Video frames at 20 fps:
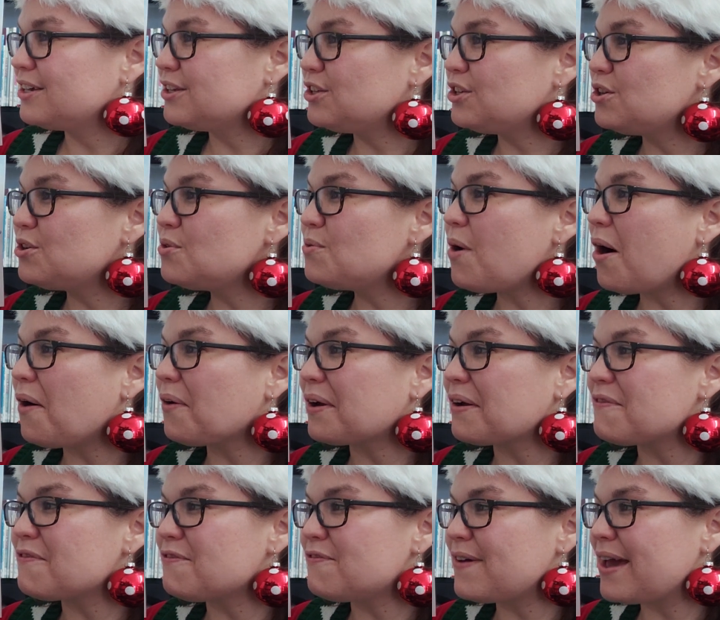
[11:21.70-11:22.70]
You
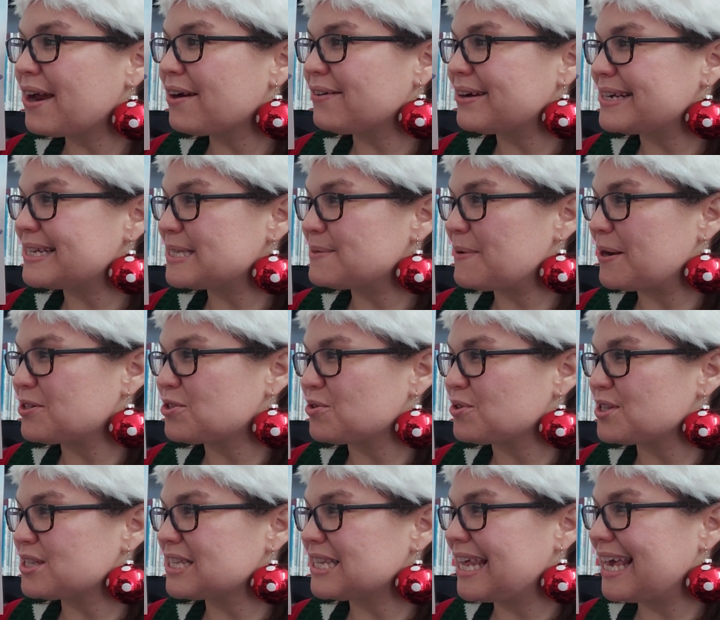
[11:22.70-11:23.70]
are a very
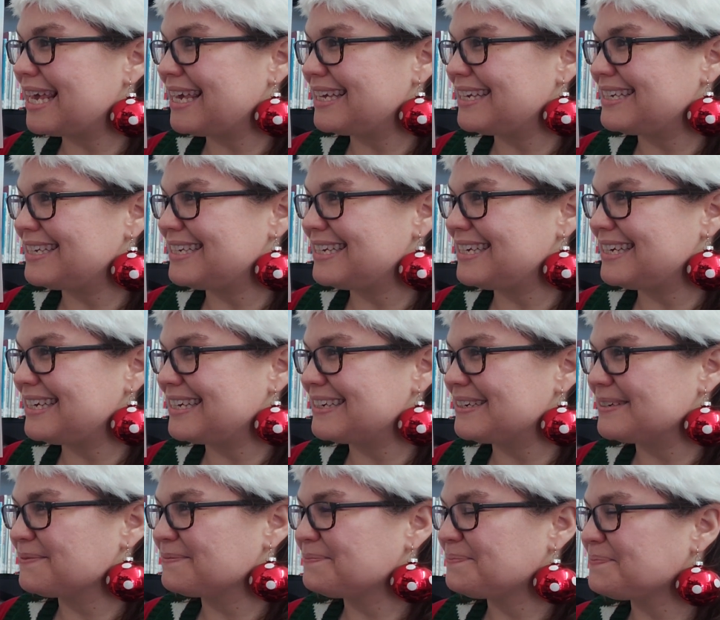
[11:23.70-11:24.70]
special sleigh
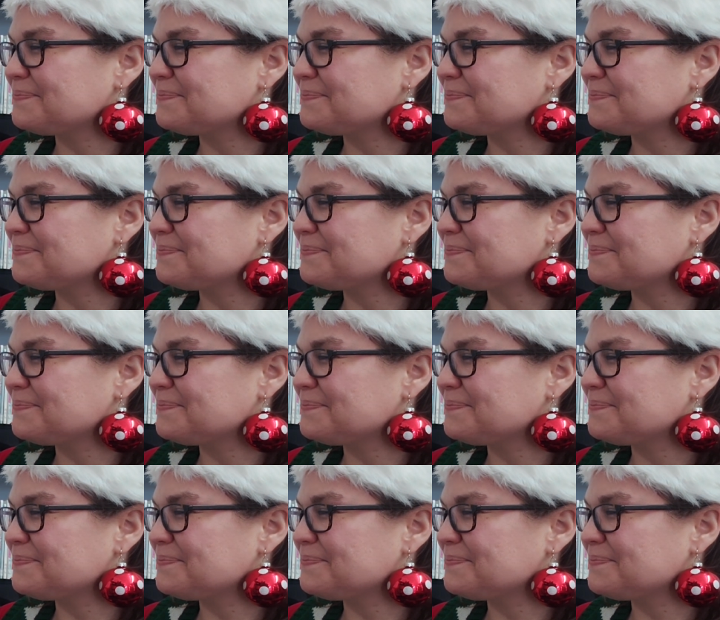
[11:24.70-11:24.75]
indeed.